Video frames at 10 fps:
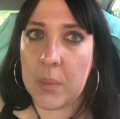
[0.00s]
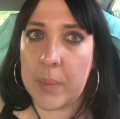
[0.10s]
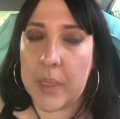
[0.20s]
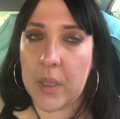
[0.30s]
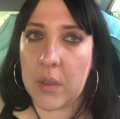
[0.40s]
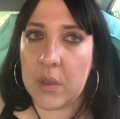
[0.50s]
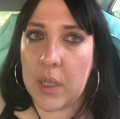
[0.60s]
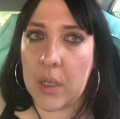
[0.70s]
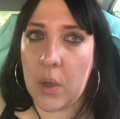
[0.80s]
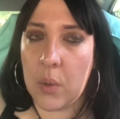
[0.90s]
because
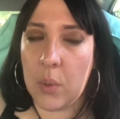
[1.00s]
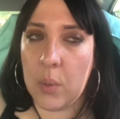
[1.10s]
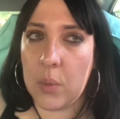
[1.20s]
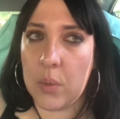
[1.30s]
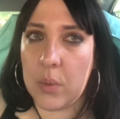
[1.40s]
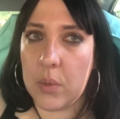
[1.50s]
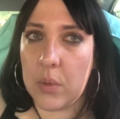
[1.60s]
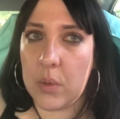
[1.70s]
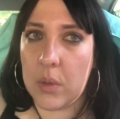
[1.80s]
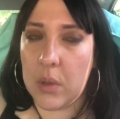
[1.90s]
I know
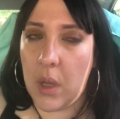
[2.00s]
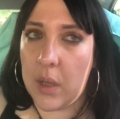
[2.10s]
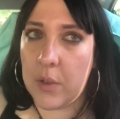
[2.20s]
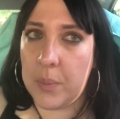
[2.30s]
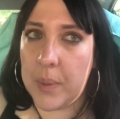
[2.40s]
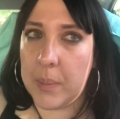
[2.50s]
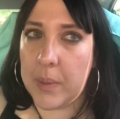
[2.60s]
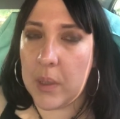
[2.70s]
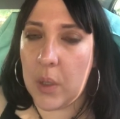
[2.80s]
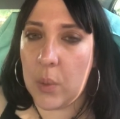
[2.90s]
a lot of
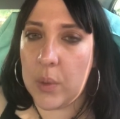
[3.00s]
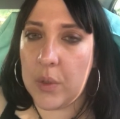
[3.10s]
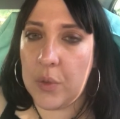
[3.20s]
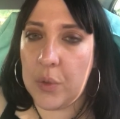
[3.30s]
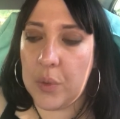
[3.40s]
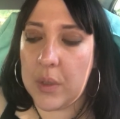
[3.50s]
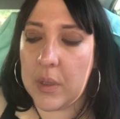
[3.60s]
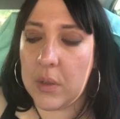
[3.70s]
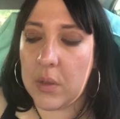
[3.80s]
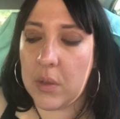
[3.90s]
people go into
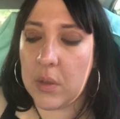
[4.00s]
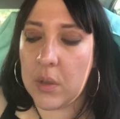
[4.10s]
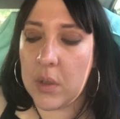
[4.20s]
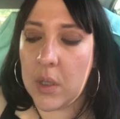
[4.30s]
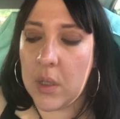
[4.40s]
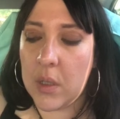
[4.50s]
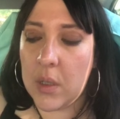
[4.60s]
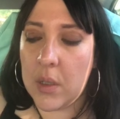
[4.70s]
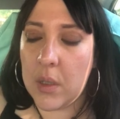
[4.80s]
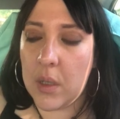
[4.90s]
this
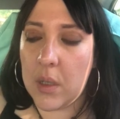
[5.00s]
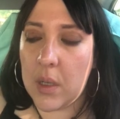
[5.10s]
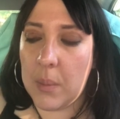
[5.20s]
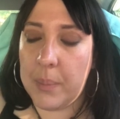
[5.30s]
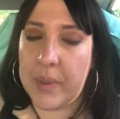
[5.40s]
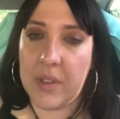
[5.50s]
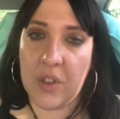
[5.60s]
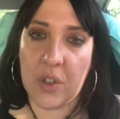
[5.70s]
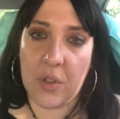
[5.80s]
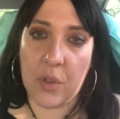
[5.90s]

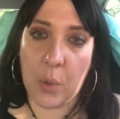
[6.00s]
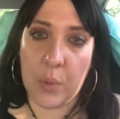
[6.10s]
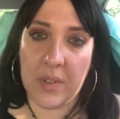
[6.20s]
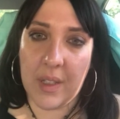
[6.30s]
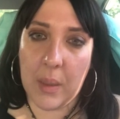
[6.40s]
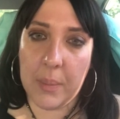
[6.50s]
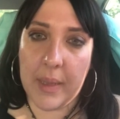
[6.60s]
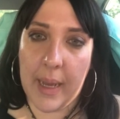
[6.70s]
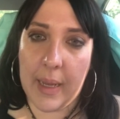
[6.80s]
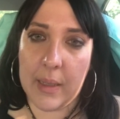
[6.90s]
competition so deep
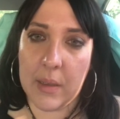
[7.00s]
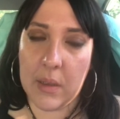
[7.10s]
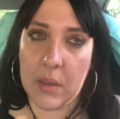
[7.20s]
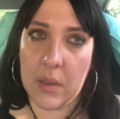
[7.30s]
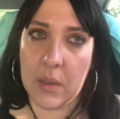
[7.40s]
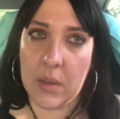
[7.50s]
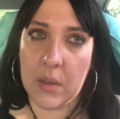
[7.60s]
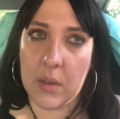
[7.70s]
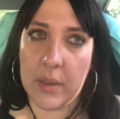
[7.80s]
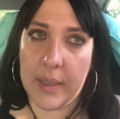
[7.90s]
that
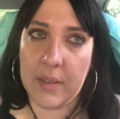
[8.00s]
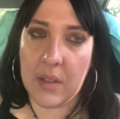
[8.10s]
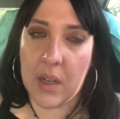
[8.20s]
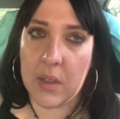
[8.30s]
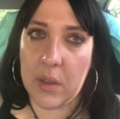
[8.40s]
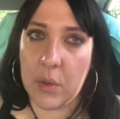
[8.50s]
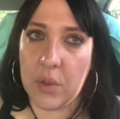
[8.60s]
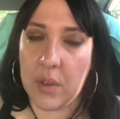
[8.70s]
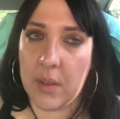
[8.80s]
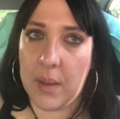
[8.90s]
they start
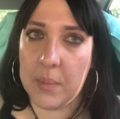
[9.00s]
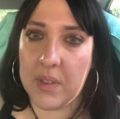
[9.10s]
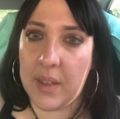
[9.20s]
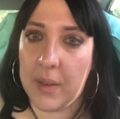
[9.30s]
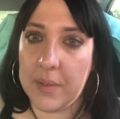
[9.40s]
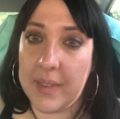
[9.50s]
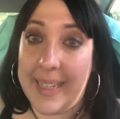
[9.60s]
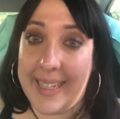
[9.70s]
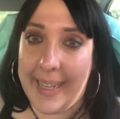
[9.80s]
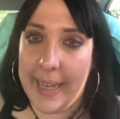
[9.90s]
losing themselves
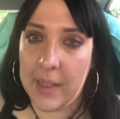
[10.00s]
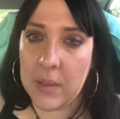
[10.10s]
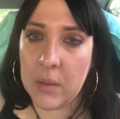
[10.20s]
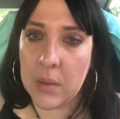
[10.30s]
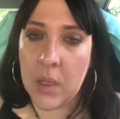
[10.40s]
again.